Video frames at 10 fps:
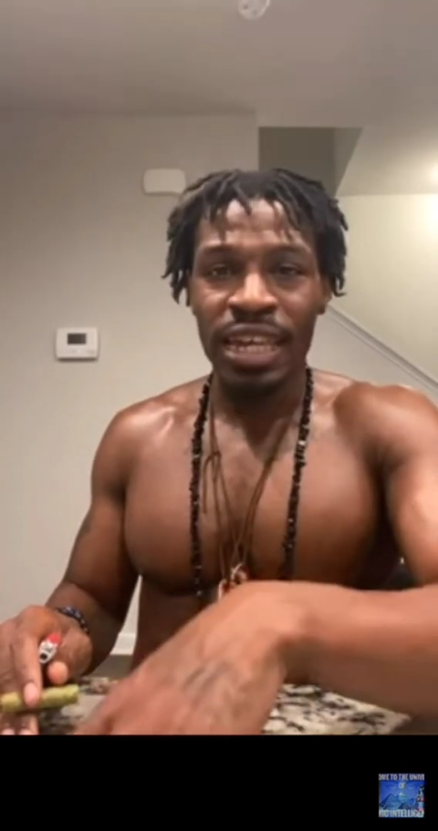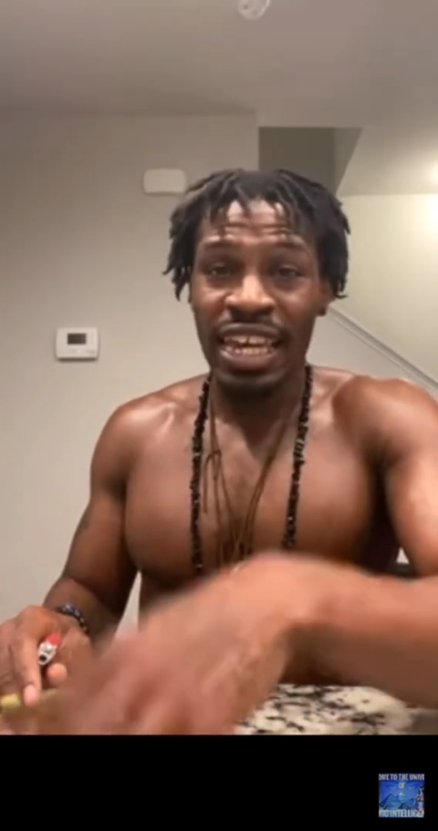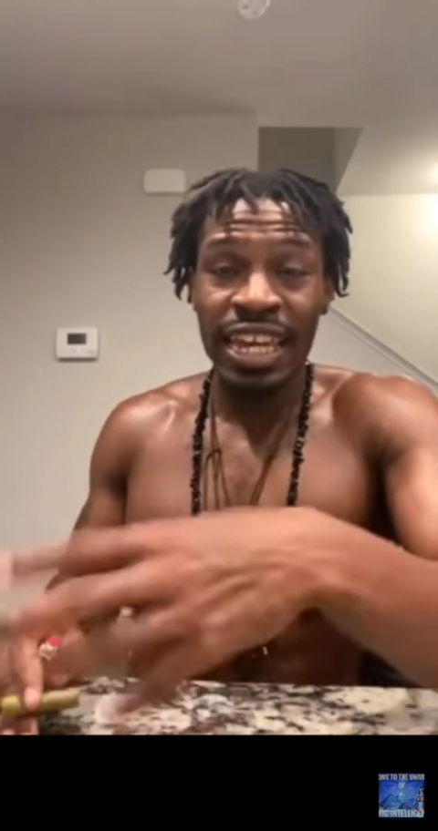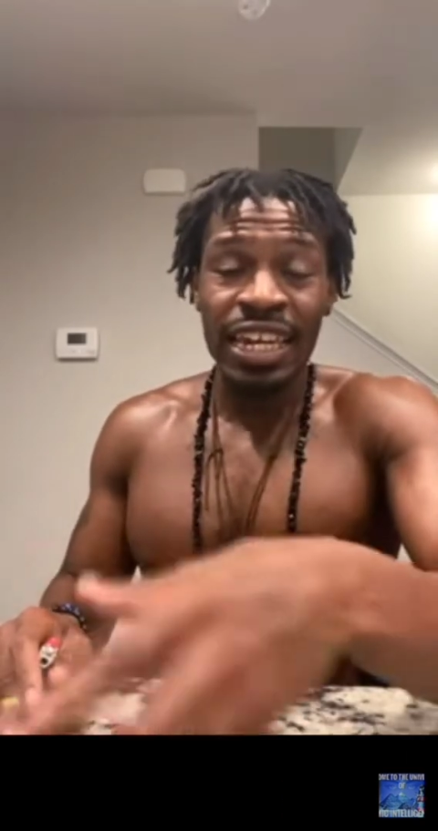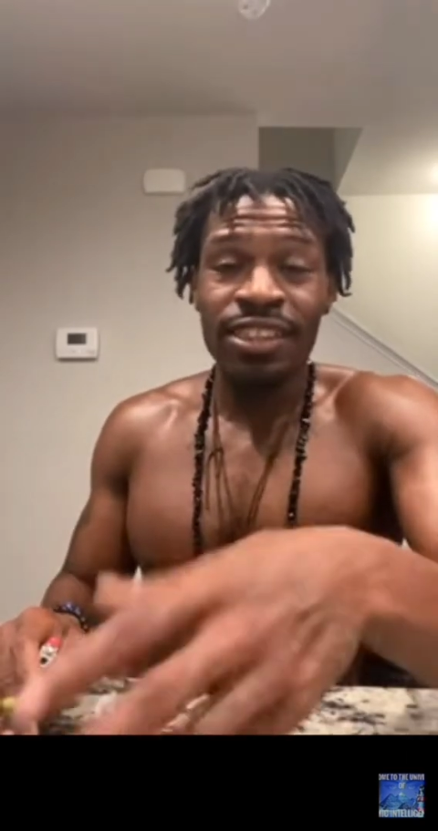and
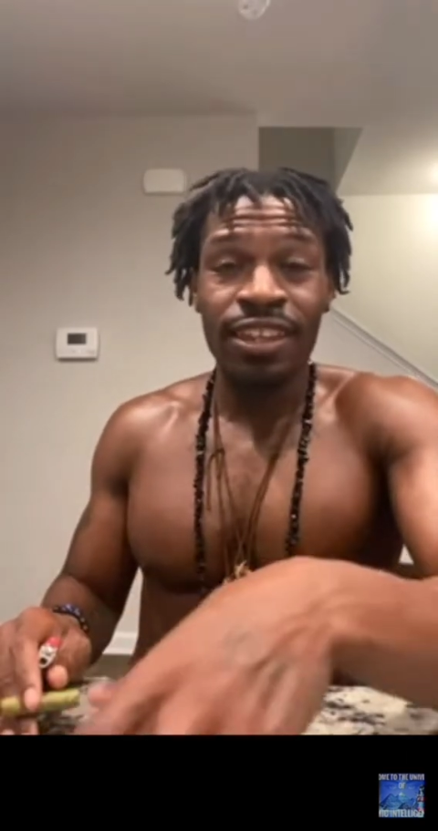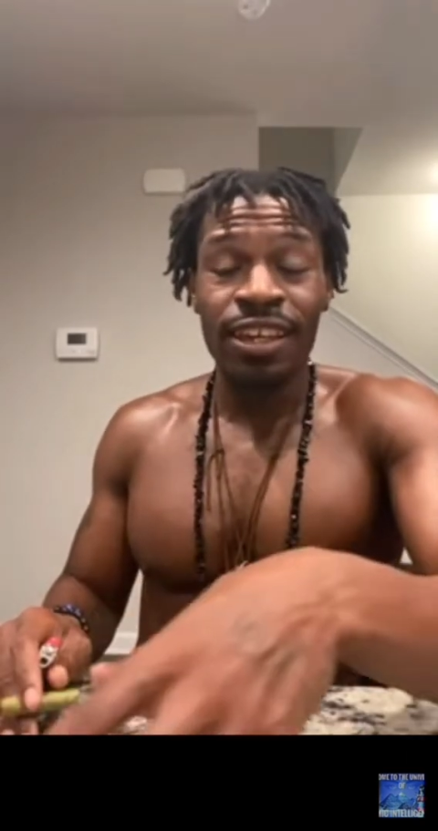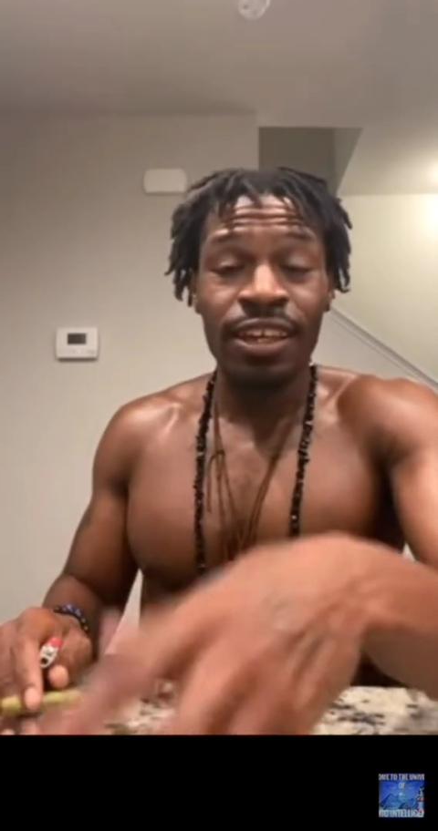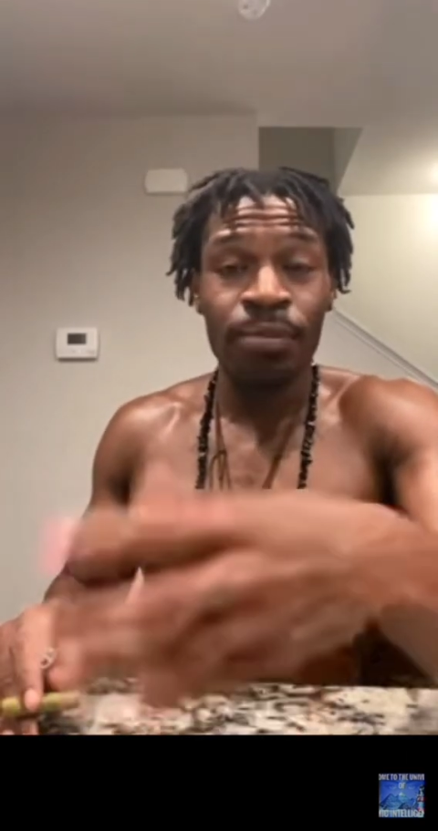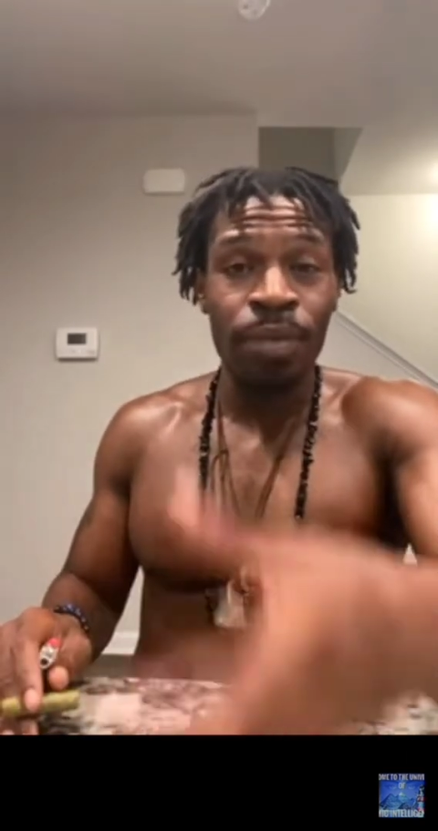
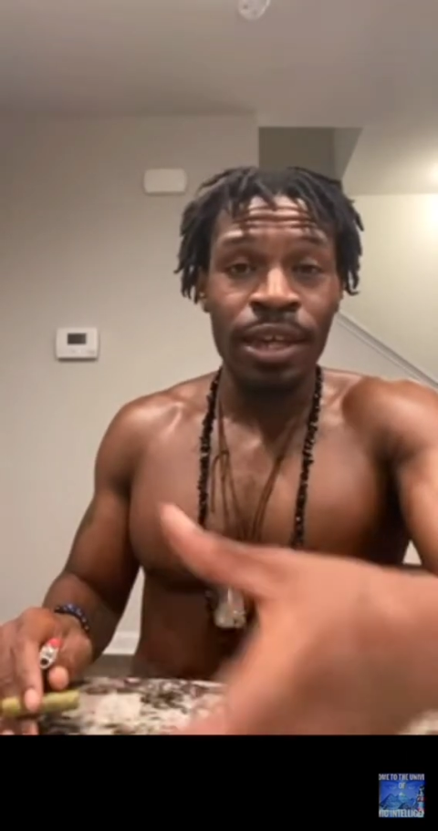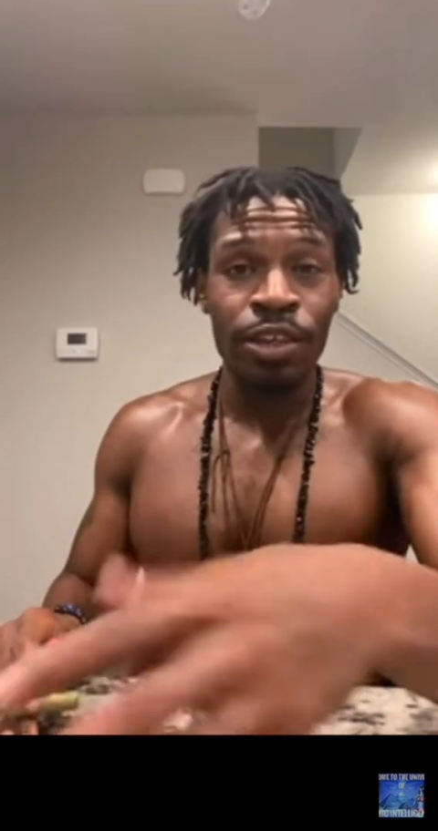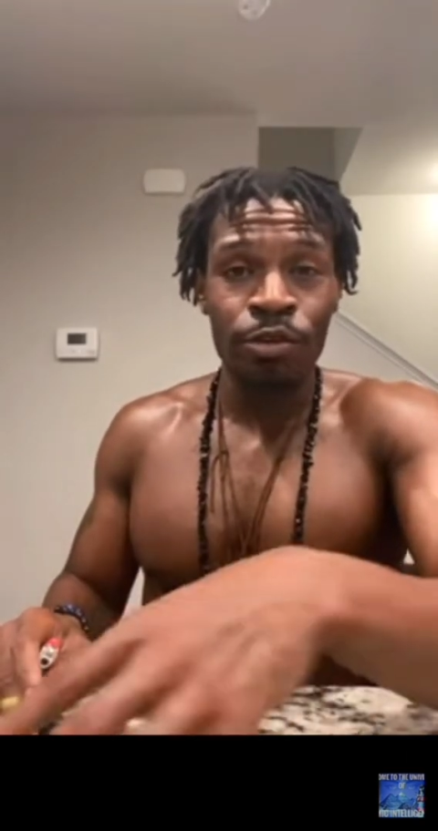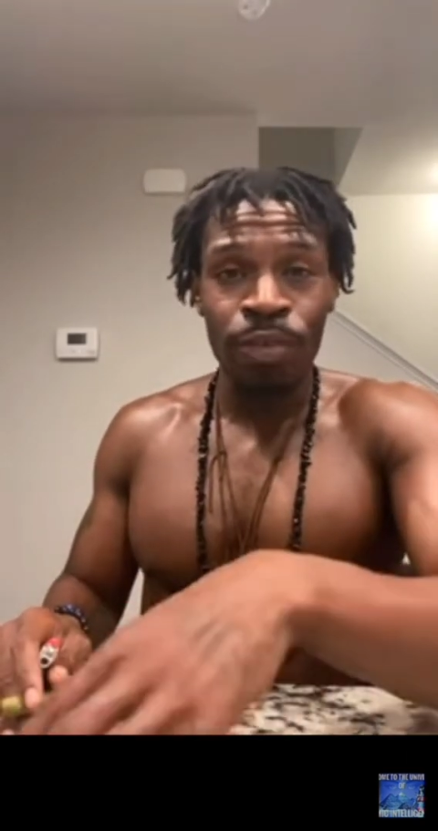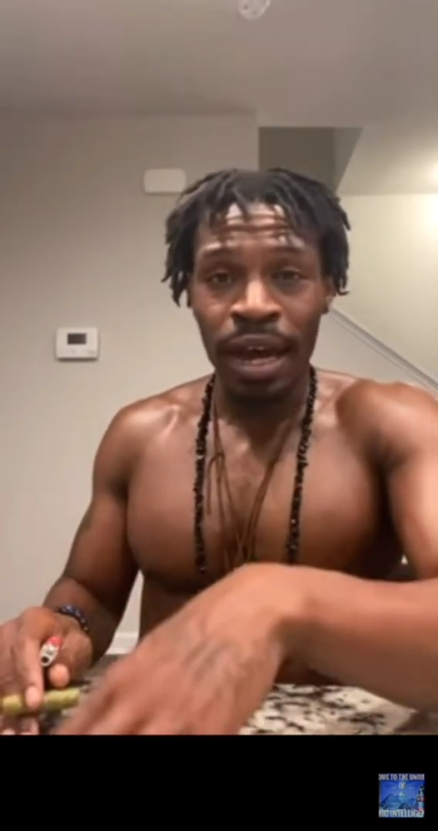anything can
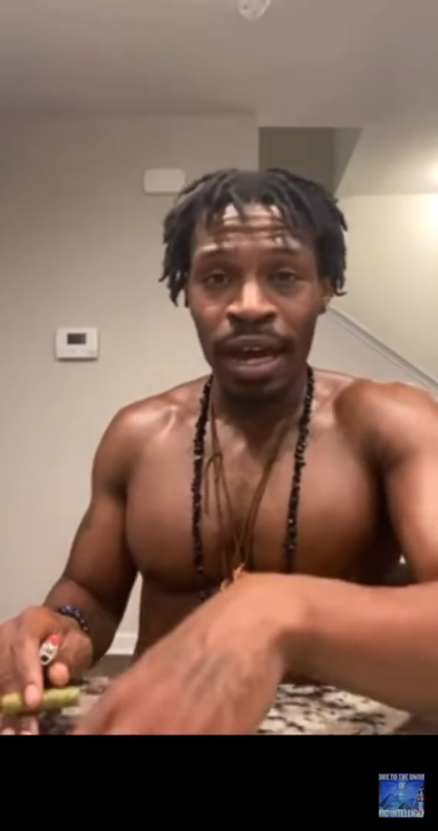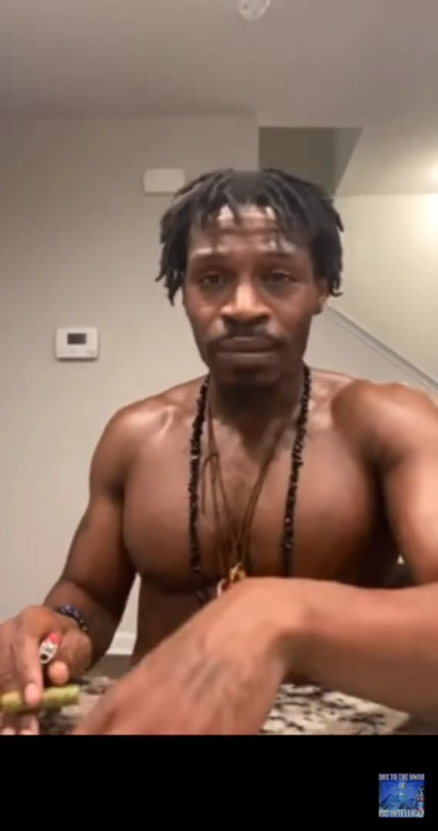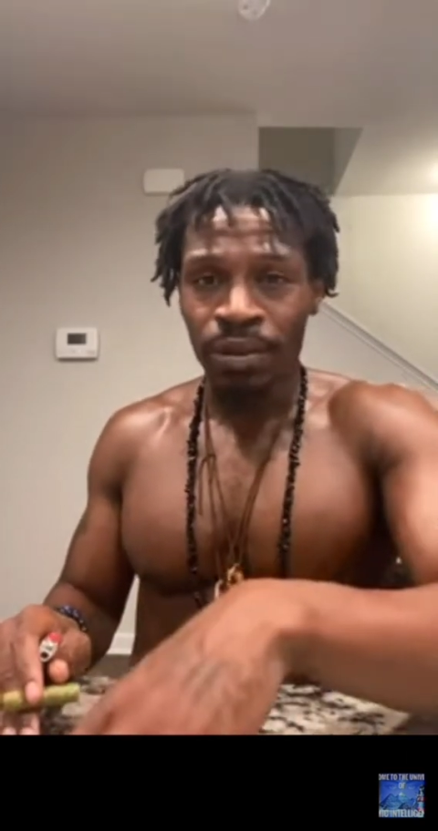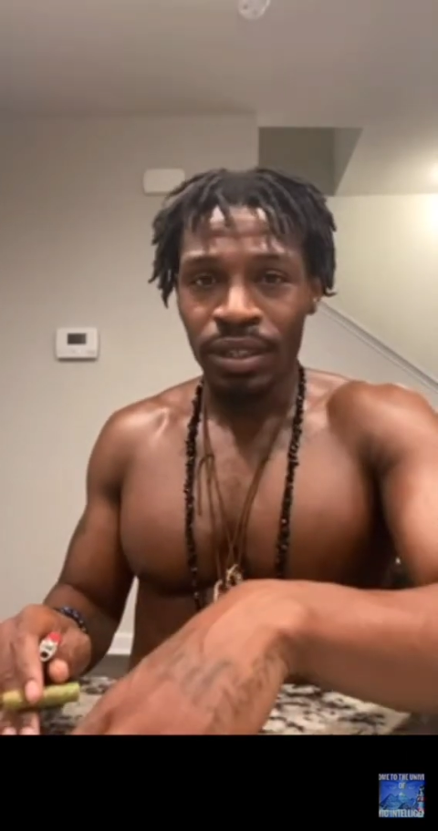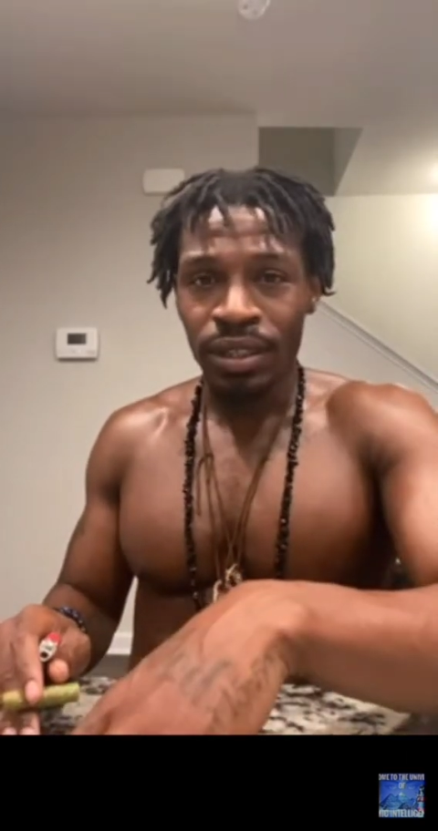make you pop.